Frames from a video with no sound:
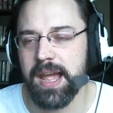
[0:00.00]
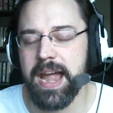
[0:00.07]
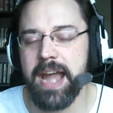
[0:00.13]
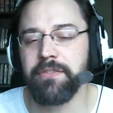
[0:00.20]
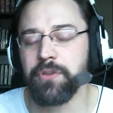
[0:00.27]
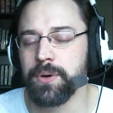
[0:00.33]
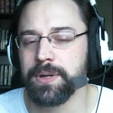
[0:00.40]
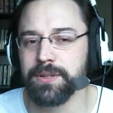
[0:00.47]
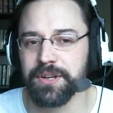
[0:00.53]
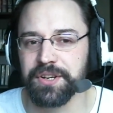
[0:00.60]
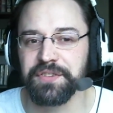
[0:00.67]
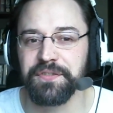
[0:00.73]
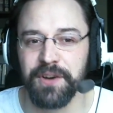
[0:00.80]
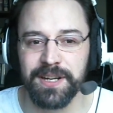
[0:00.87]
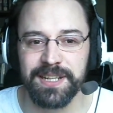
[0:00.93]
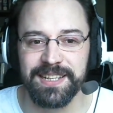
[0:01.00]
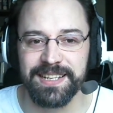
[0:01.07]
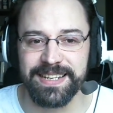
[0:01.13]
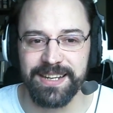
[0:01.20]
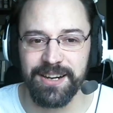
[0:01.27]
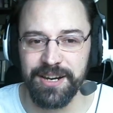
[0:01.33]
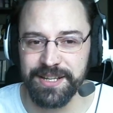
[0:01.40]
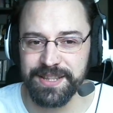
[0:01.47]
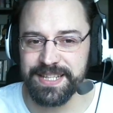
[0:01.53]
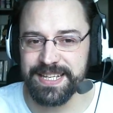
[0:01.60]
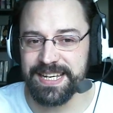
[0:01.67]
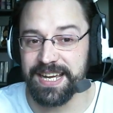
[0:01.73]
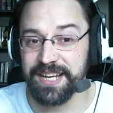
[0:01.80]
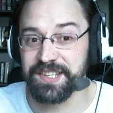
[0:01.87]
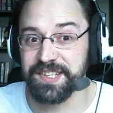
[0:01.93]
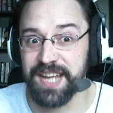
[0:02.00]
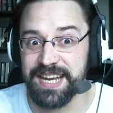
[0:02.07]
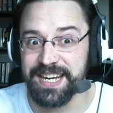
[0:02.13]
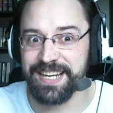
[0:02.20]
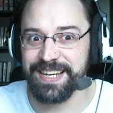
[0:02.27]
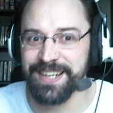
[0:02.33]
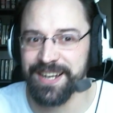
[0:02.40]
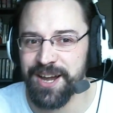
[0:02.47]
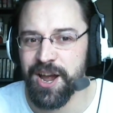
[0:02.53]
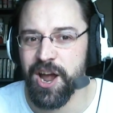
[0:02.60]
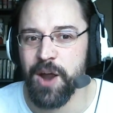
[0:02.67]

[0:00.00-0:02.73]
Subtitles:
Everyone looks fondly on the exciting